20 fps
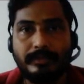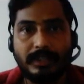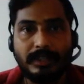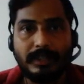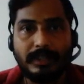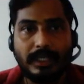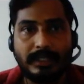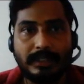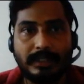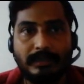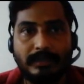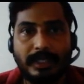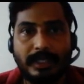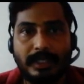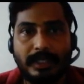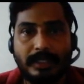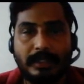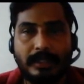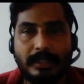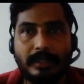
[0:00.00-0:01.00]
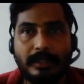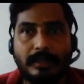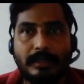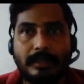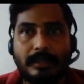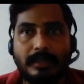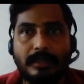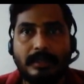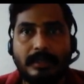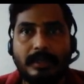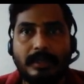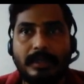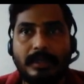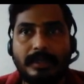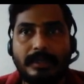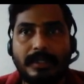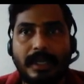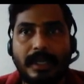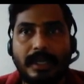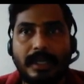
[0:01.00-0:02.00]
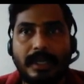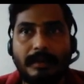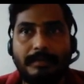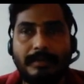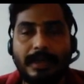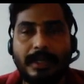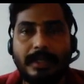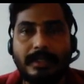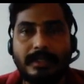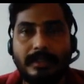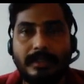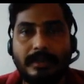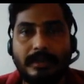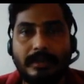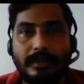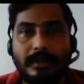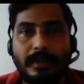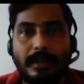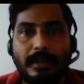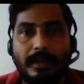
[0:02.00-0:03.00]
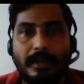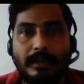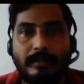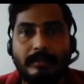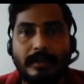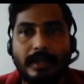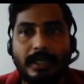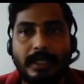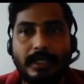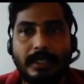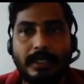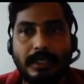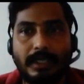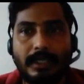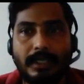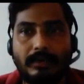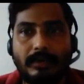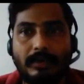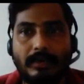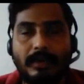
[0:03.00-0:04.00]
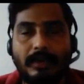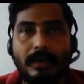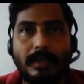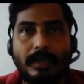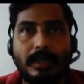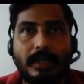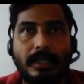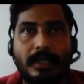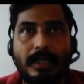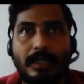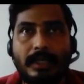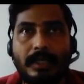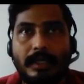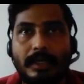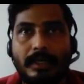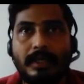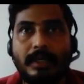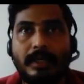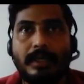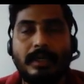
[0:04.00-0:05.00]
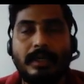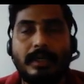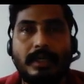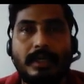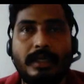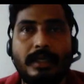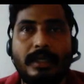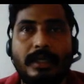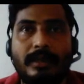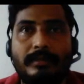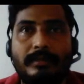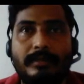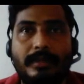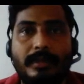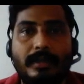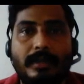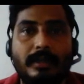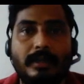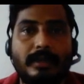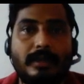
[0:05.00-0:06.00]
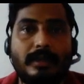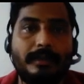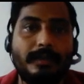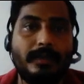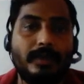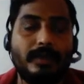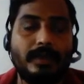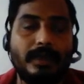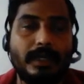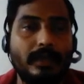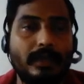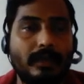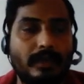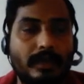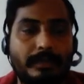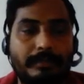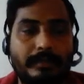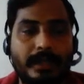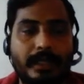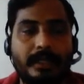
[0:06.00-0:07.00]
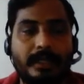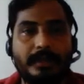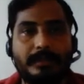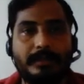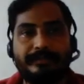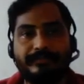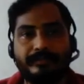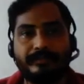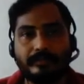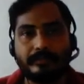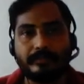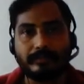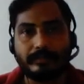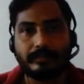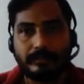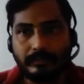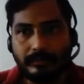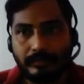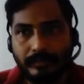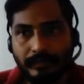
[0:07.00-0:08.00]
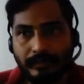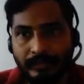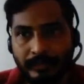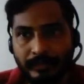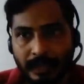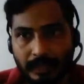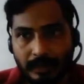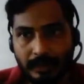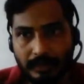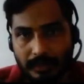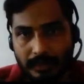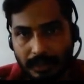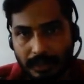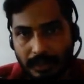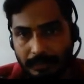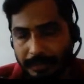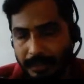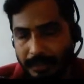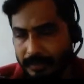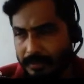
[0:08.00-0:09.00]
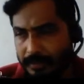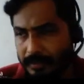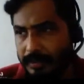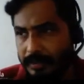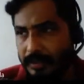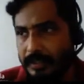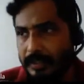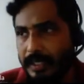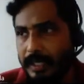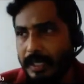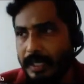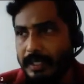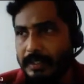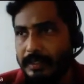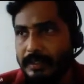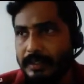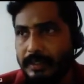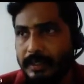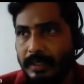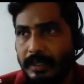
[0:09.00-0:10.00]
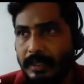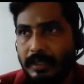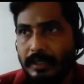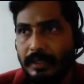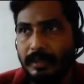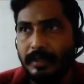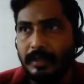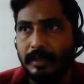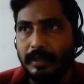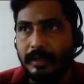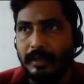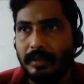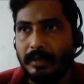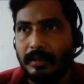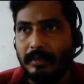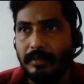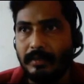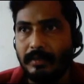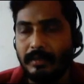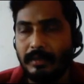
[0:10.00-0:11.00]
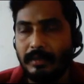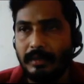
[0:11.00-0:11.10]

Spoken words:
that's why the designer plays a very key role in any product development. So that means it has a